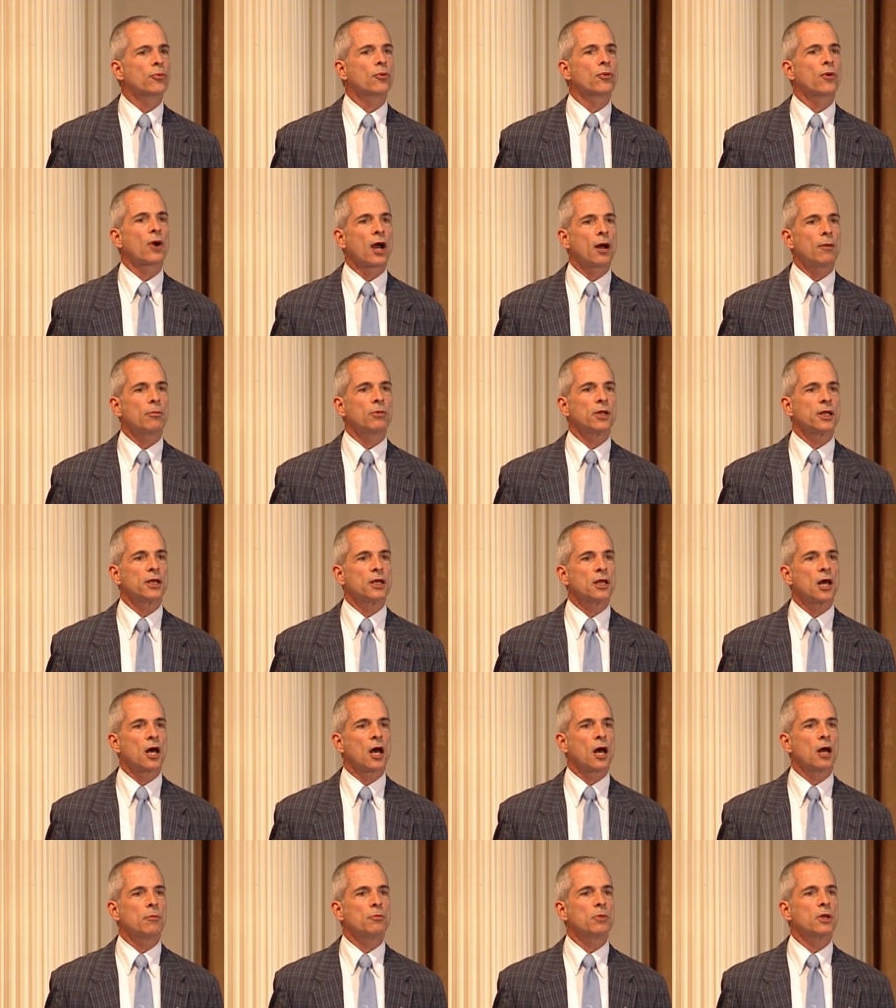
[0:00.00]
Probably
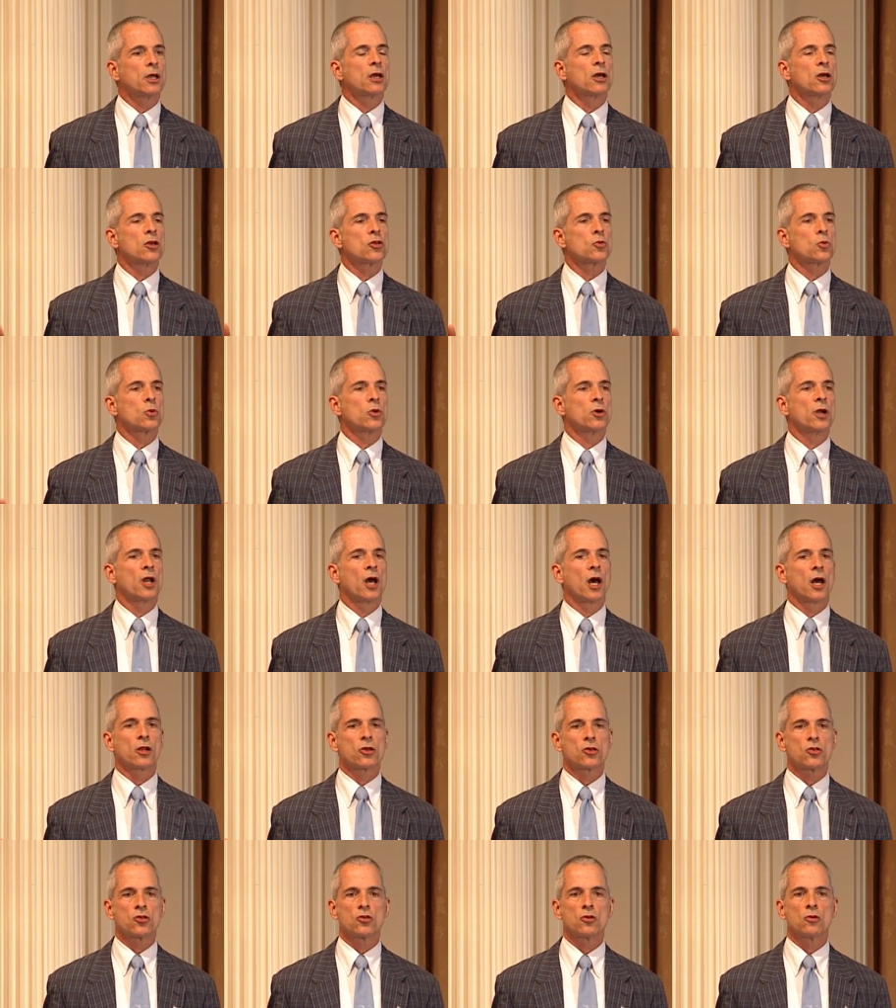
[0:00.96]
not, because we're not
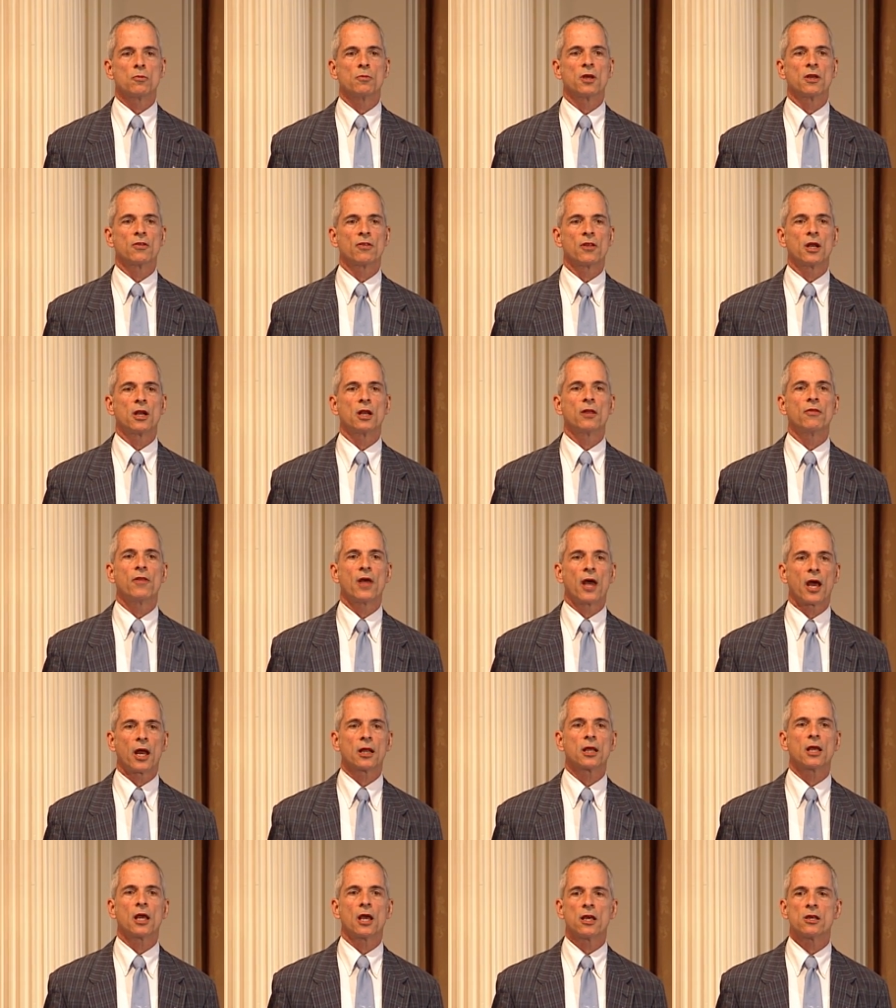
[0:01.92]
assuming that in
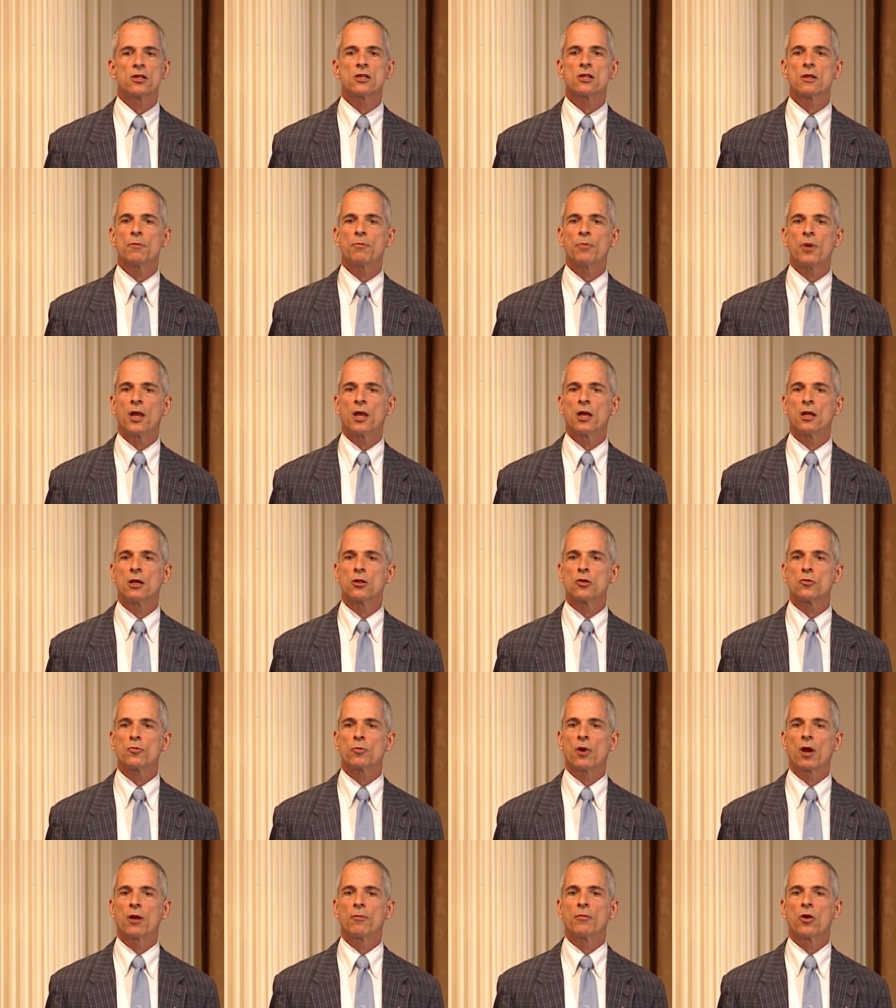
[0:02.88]
that case the pain is
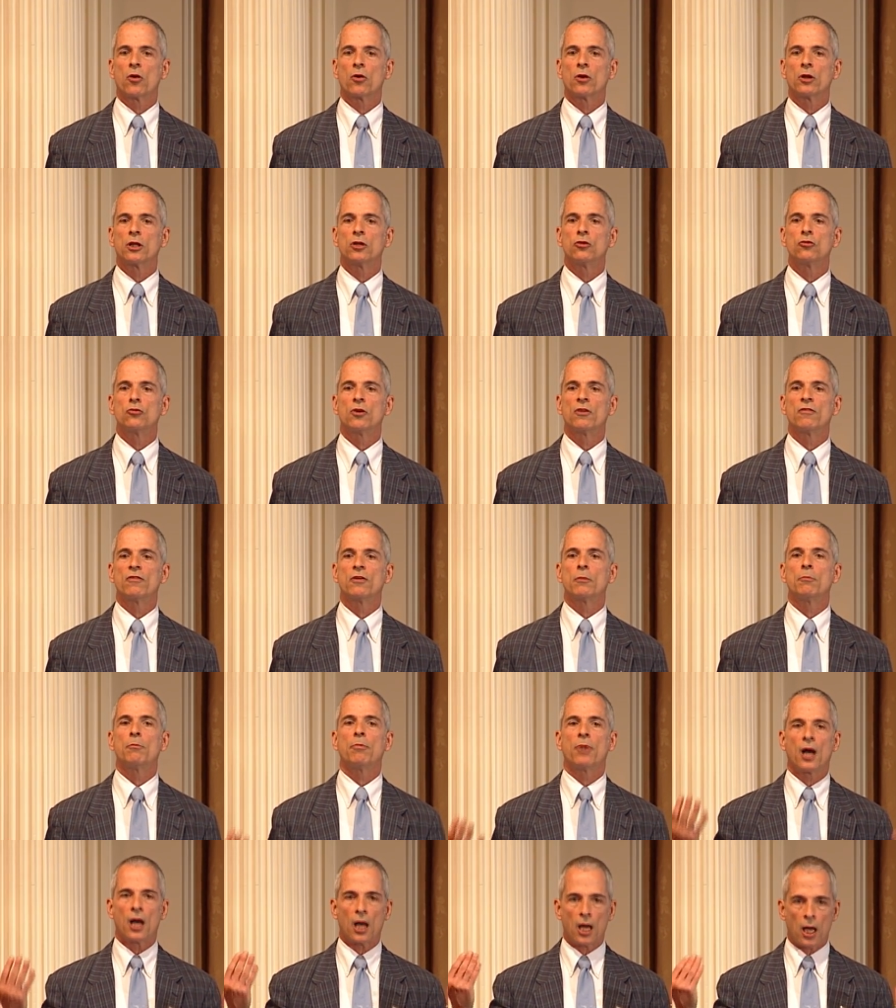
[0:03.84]
primarily driven
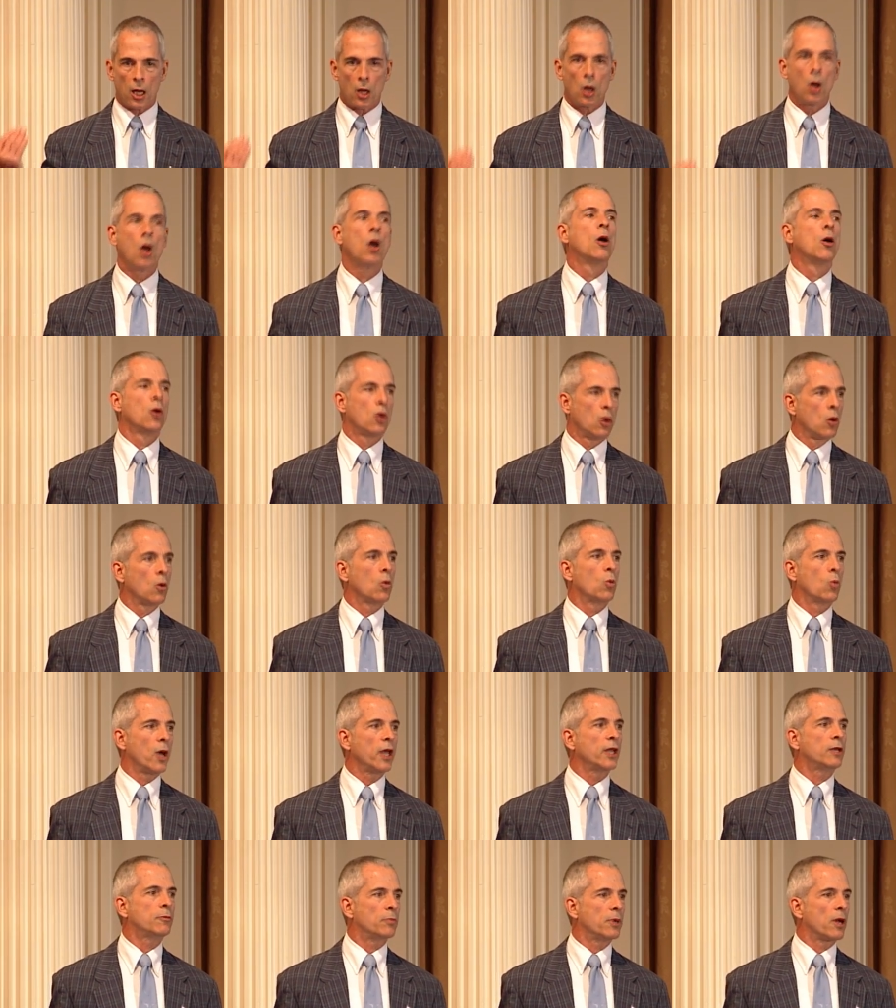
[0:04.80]
by
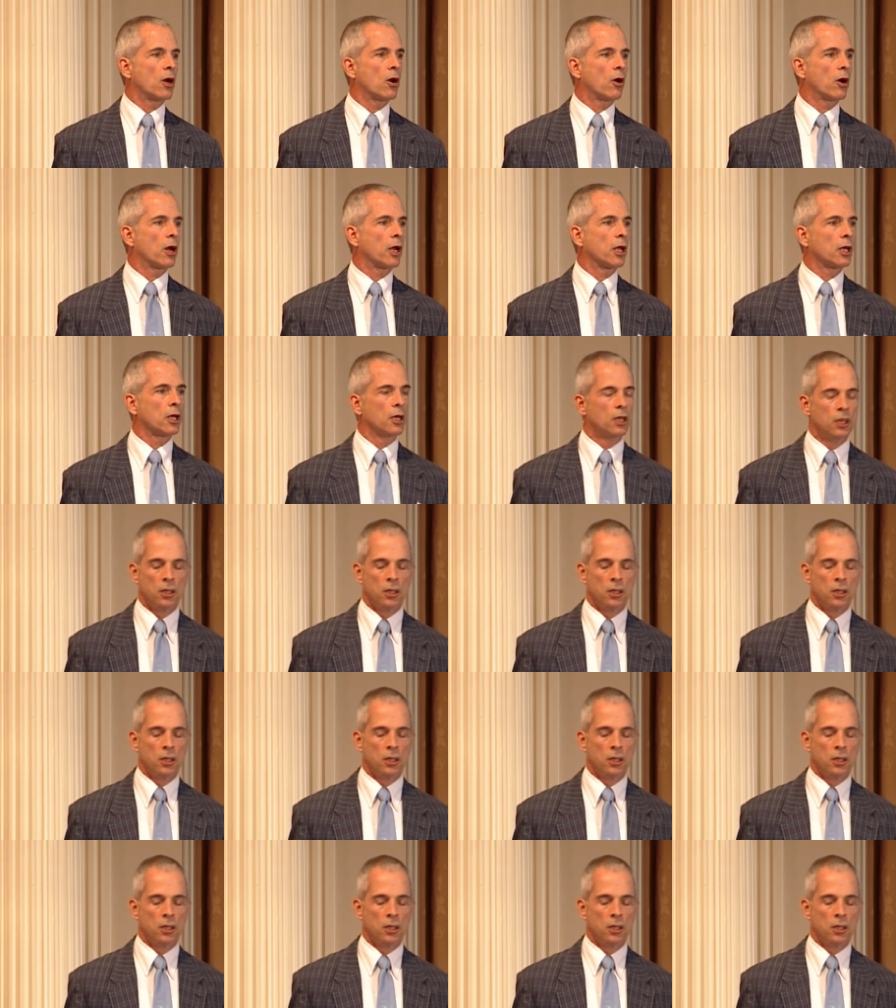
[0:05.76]
weight bearing.